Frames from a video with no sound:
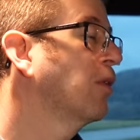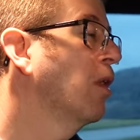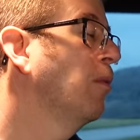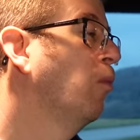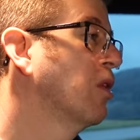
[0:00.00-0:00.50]
you
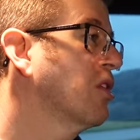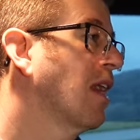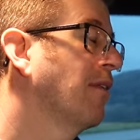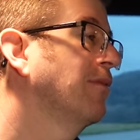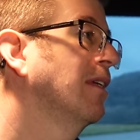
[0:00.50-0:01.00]
go and watch
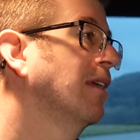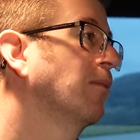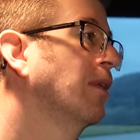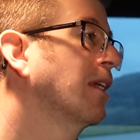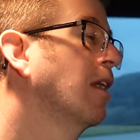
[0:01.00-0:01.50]
that video
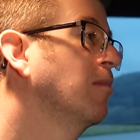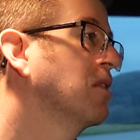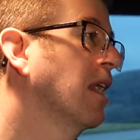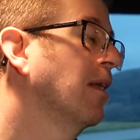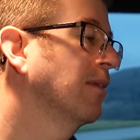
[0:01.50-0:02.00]
when it comes
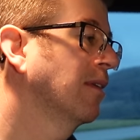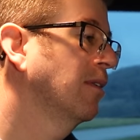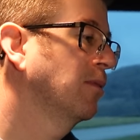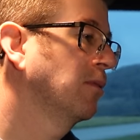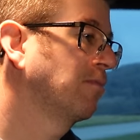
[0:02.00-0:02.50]
out,
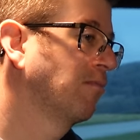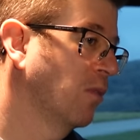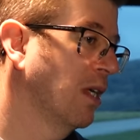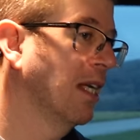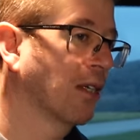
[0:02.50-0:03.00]
you'll
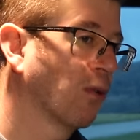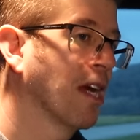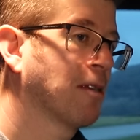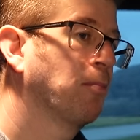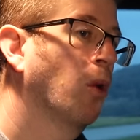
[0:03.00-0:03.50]
really
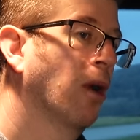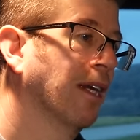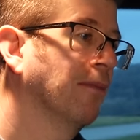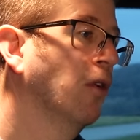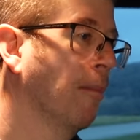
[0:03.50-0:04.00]
grasp
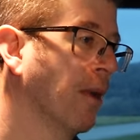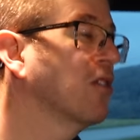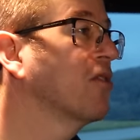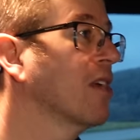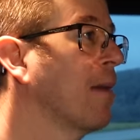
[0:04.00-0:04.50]
why not much
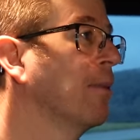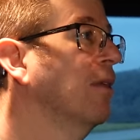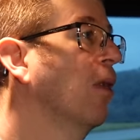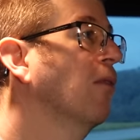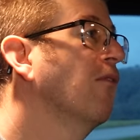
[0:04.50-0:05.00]
has
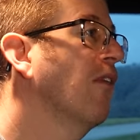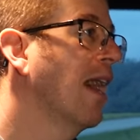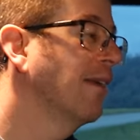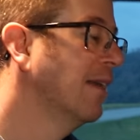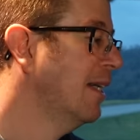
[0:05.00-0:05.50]
happened on the van.